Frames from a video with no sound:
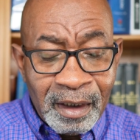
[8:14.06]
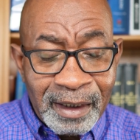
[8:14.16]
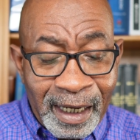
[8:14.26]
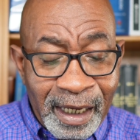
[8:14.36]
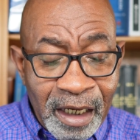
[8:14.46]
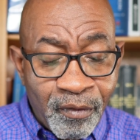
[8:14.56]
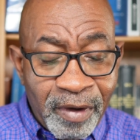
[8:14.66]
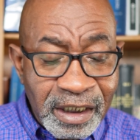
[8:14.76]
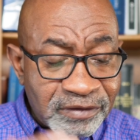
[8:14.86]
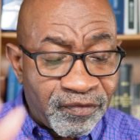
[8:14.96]
now it
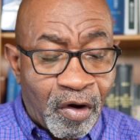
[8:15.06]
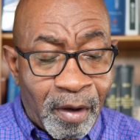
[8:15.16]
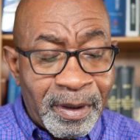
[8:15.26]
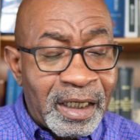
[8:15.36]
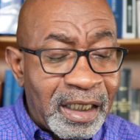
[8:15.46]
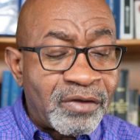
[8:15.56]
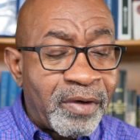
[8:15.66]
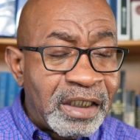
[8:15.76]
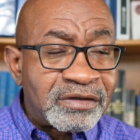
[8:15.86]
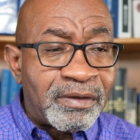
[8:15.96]
reads
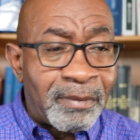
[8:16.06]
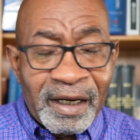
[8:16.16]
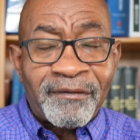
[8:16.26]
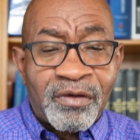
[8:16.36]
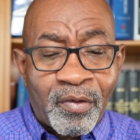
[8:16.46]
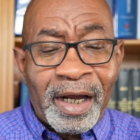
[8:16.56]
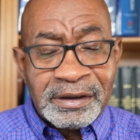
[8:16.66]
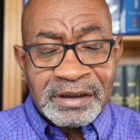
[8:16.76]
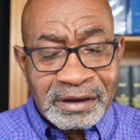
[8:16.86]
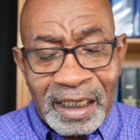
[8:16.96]
from left to right
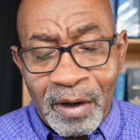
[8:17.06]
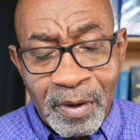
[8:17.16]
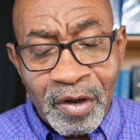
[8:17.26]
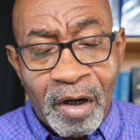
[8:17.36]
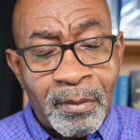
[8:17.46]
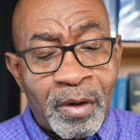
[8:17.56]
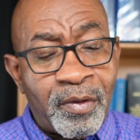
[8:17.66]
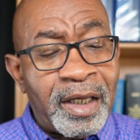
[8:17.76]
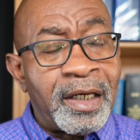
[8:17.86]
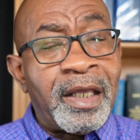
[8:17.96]
just like we normally
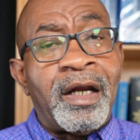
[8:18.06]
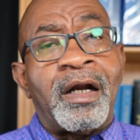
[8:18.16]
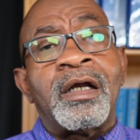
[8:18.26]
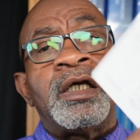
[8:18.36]
read here.